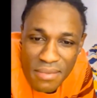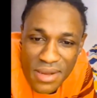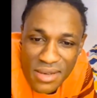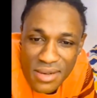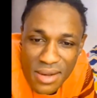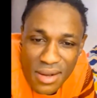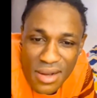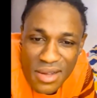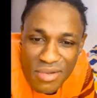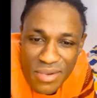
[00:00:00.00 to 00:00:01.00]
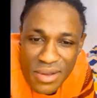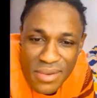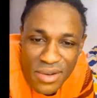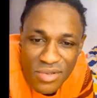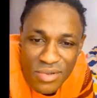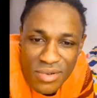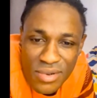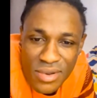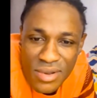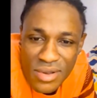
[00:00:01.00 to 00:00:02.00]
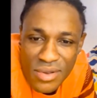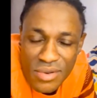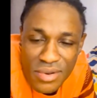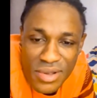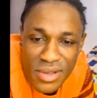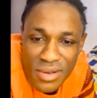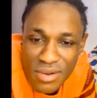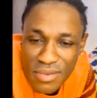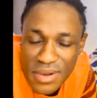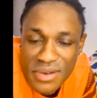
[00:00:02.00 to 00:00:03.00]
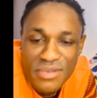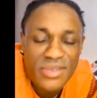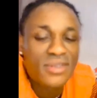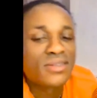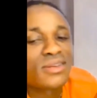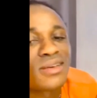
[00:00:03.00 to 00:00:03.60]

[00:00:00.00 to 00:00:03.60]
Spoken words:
But Zakayo, we were to enjoy Malosi.